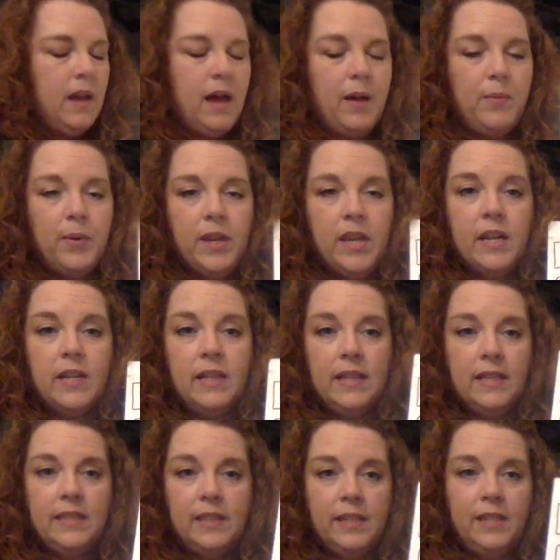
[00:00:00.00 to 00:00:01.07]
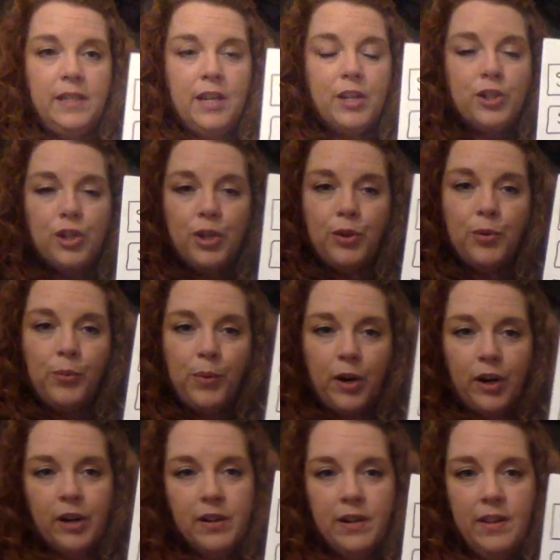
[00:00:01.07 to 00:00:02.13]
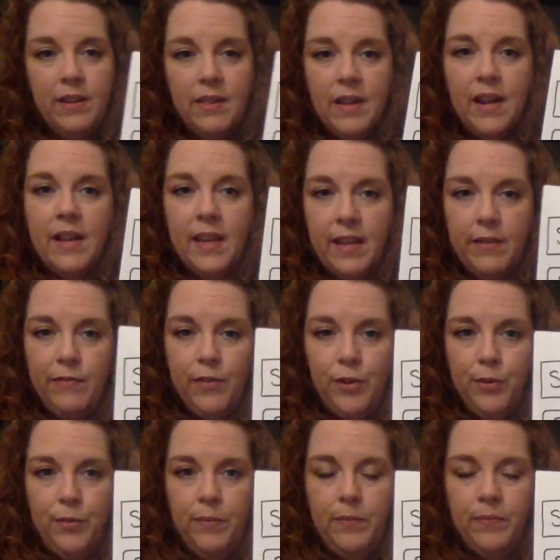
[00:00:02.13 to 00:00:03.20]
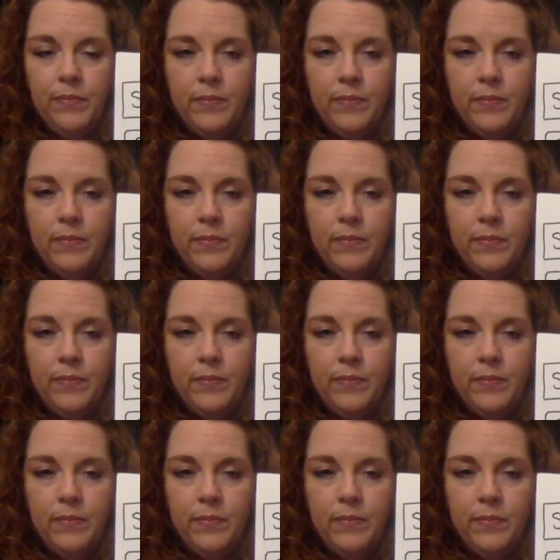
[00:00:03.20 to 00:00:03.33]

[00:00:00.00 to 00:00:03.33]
I want you to listen to the word that I give you.